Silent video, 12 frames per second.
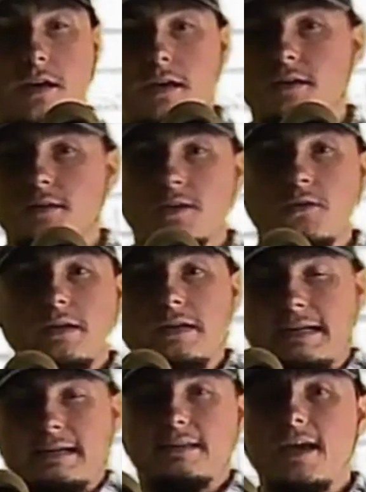So
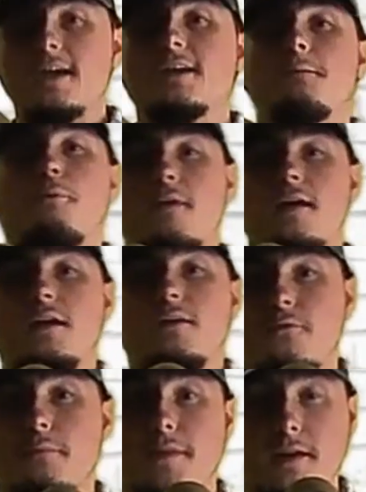taking a break
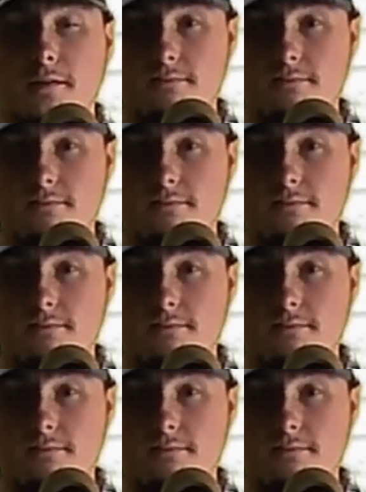from their,